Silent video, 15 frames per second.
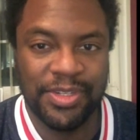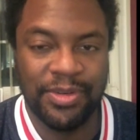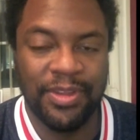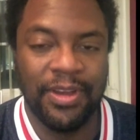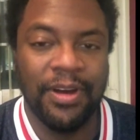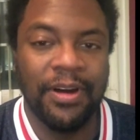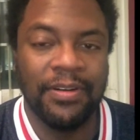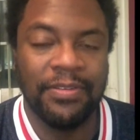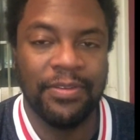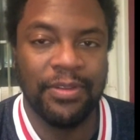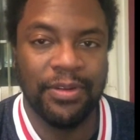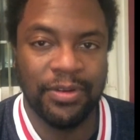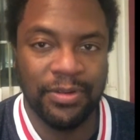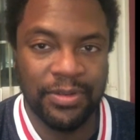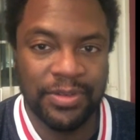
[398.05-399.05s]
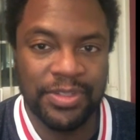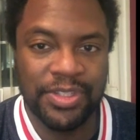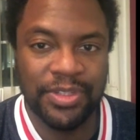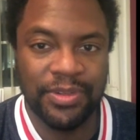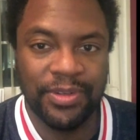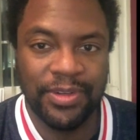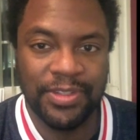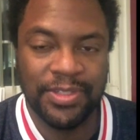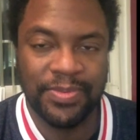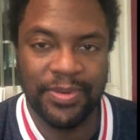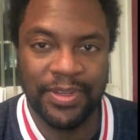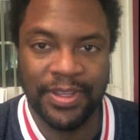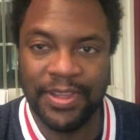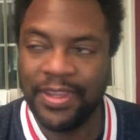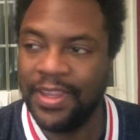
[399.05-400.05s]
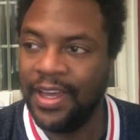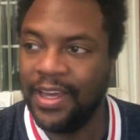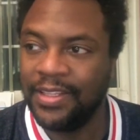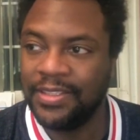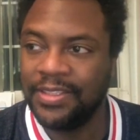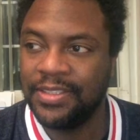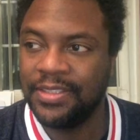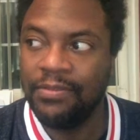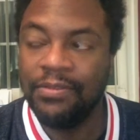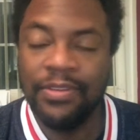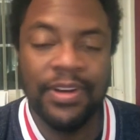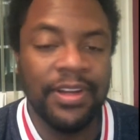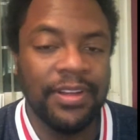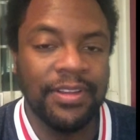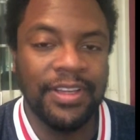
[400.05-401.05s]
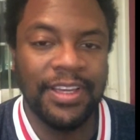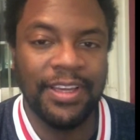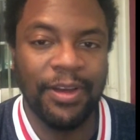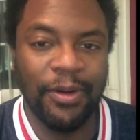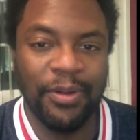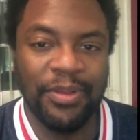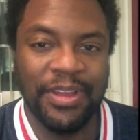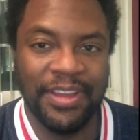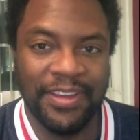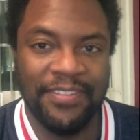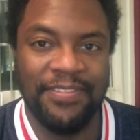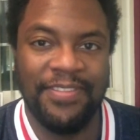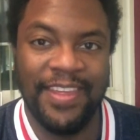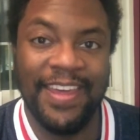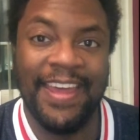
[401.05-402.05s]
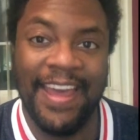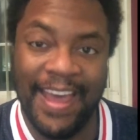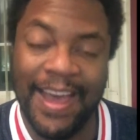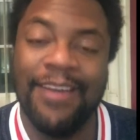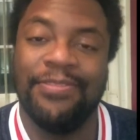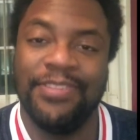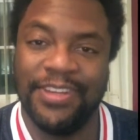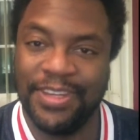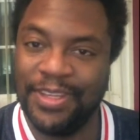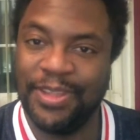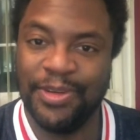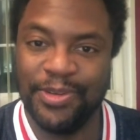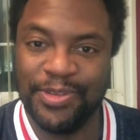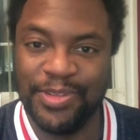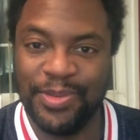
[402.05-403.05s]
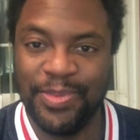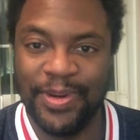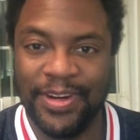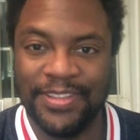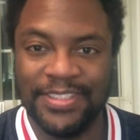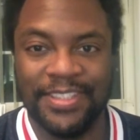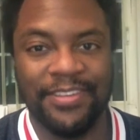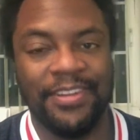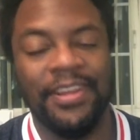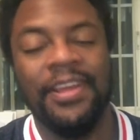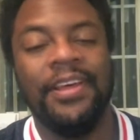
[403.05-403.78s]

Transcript: sure, they offer their own insurance, but that's really only if they have to get those repairs done.